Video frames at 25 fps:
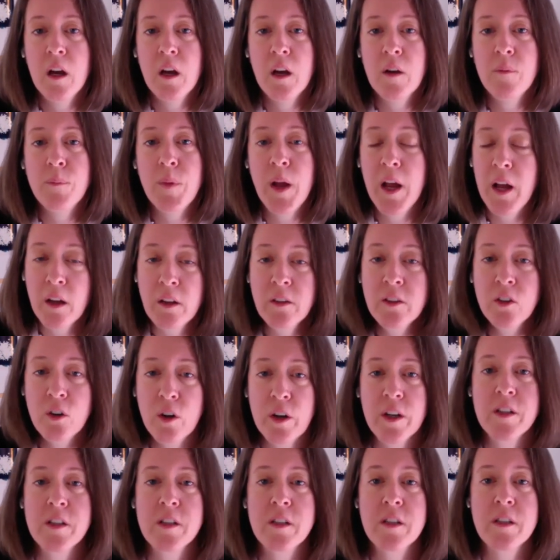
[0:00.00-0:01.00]
um,
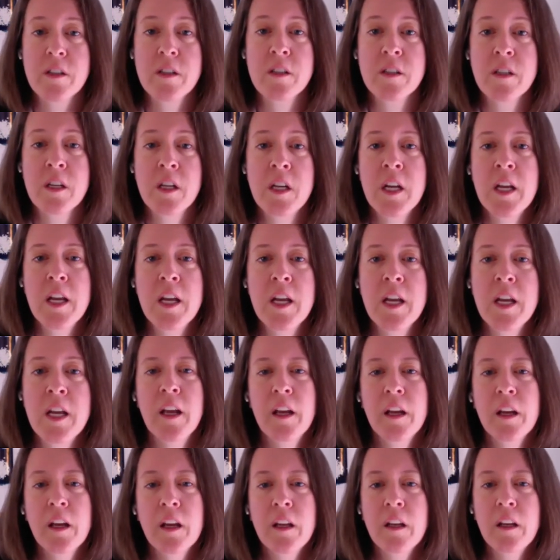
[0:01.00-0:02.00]
health crisis.
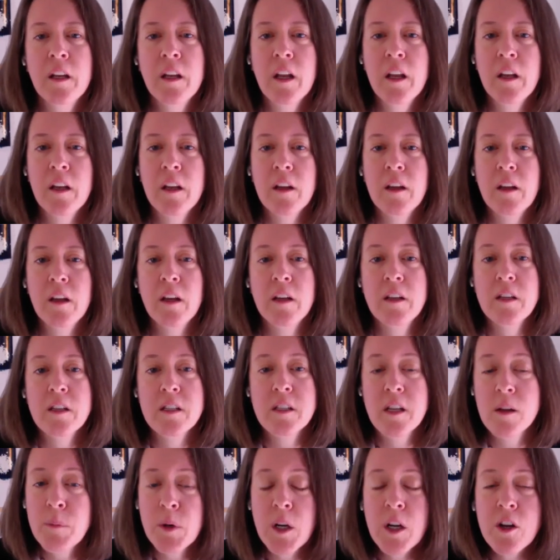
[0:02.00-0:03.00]
And
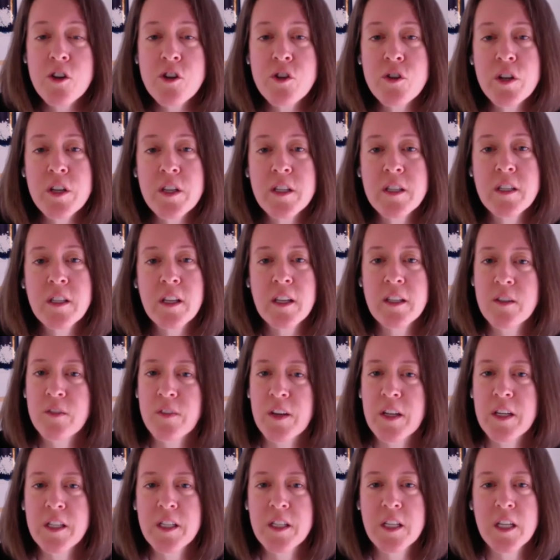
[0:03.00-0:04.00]
in some countries,
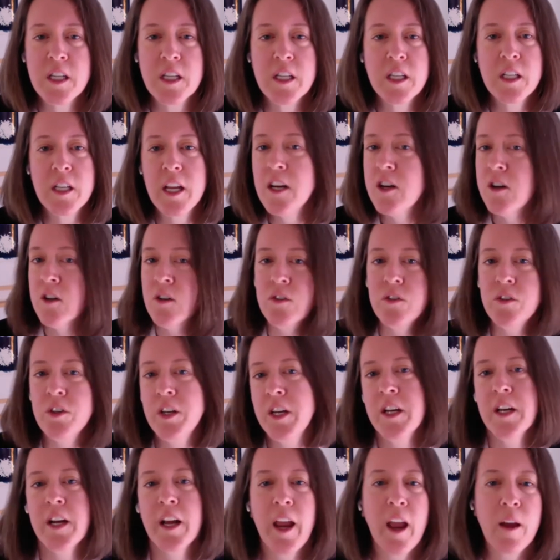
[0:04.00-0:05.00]
let's face it, they
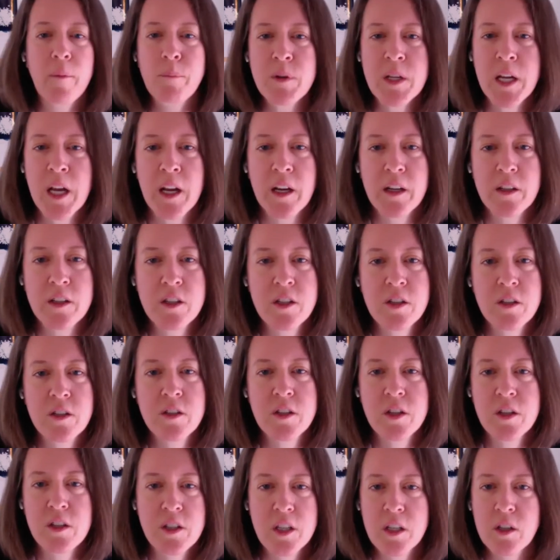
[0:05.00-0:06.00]
don't need a gap
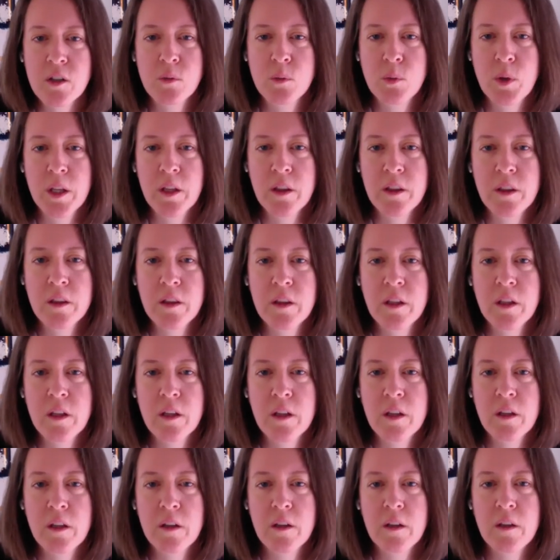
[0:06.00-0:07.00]
tax to deal with
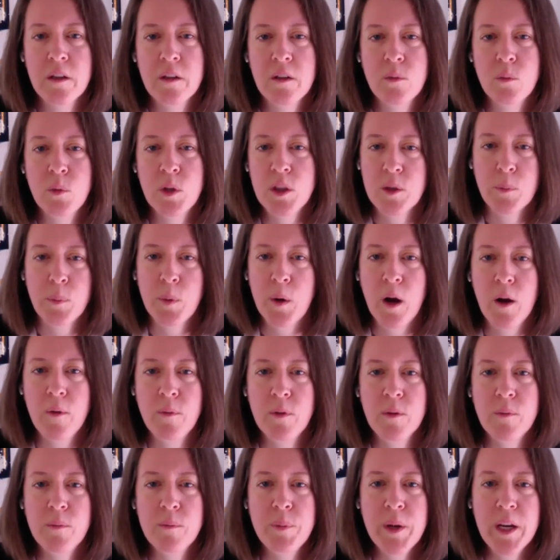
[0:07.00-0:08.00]
the with the
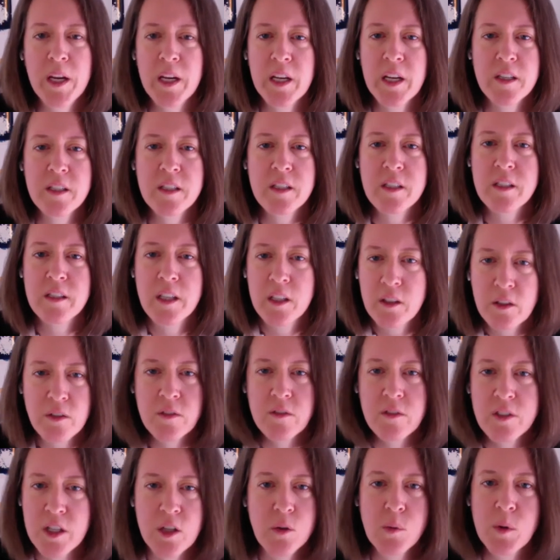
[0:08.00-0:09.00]
problem because
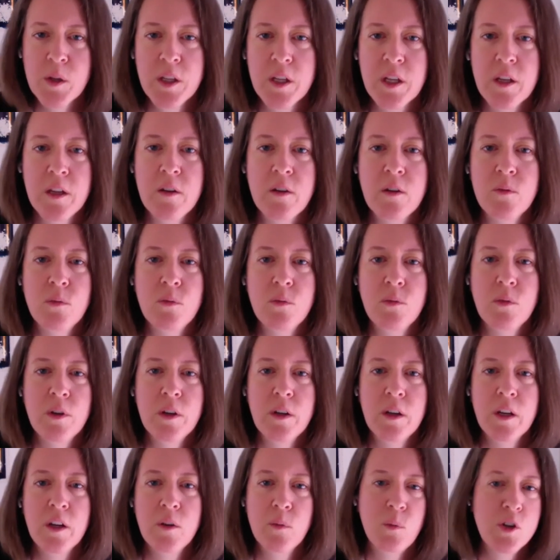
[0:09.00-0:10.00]
they'll deal with it
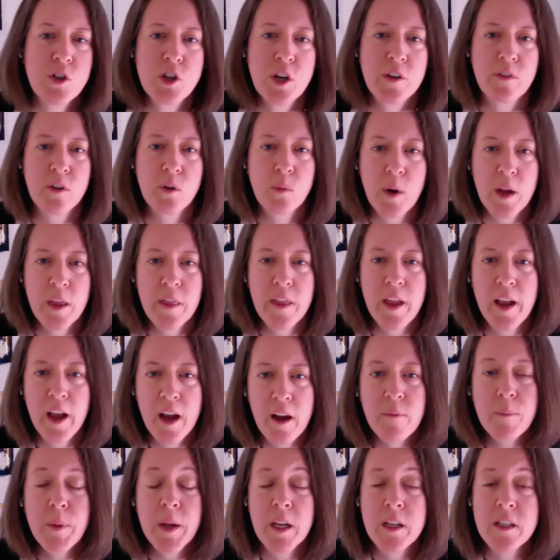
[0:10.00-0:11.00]
in whichever way
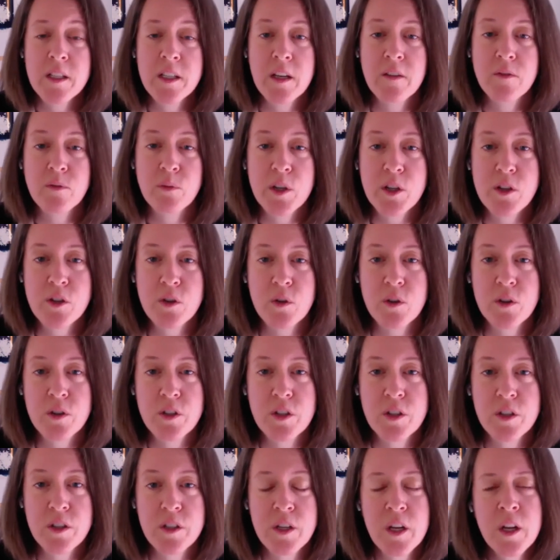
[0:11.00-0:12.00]
they have because they have
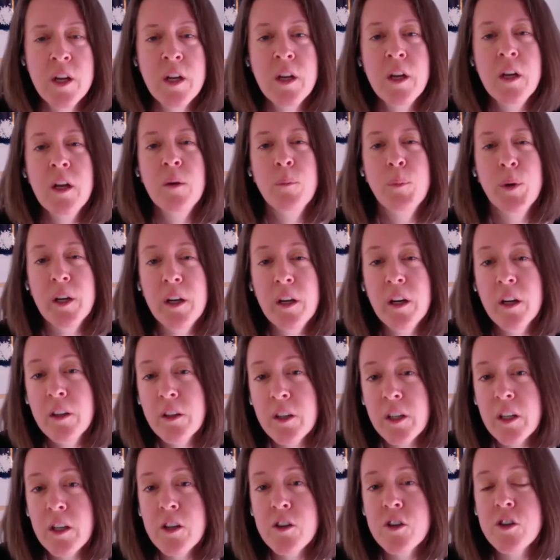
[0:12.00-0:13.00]
resources. But in
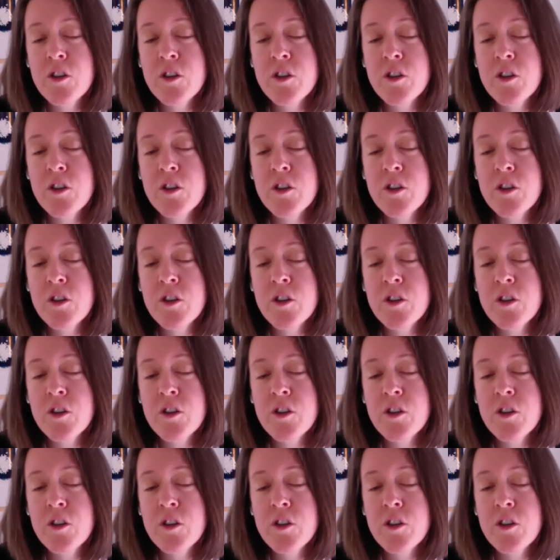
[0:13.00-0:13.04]
other